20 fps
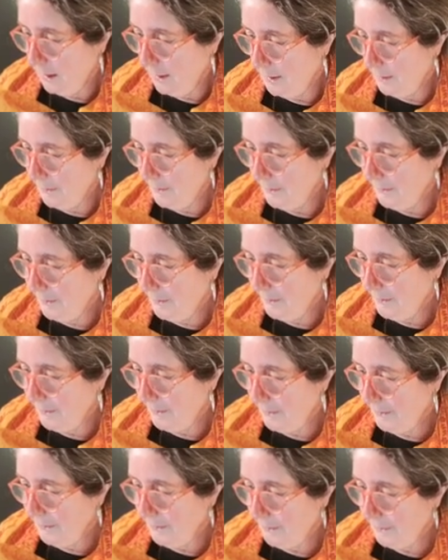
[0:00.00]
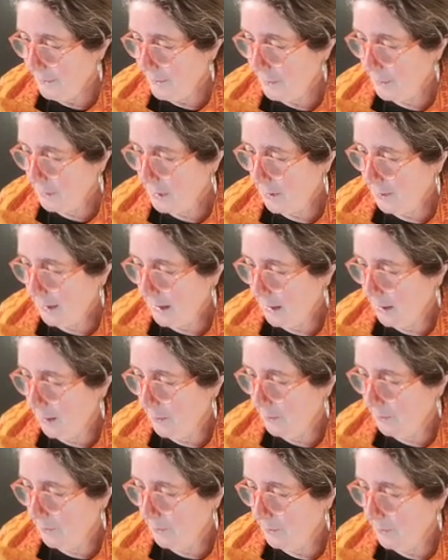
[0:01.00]
No, it's not coming
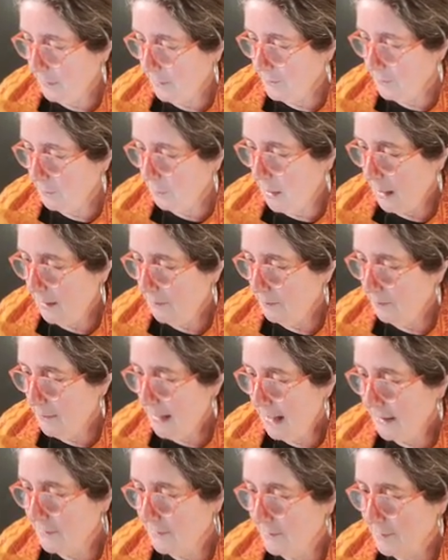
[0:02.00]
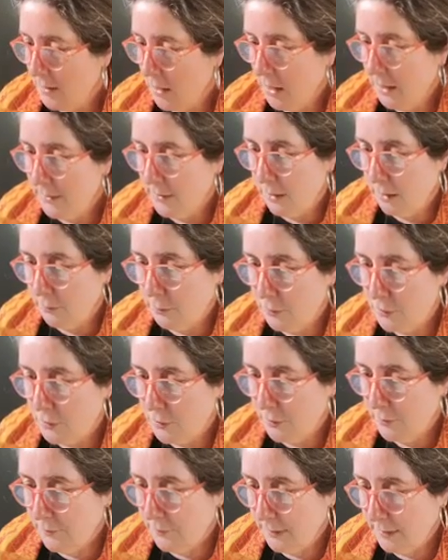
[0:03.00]
up. That's all right. Mount Sinai will do
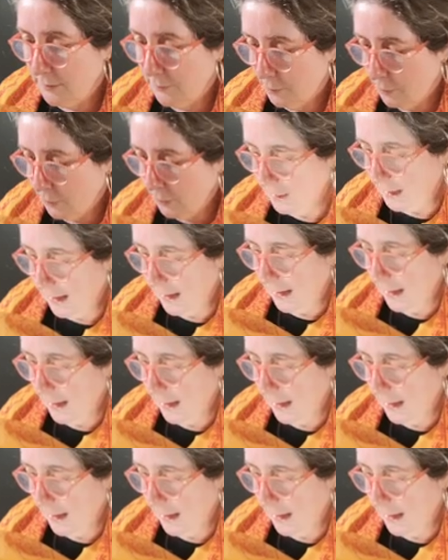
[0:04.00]
if I could work out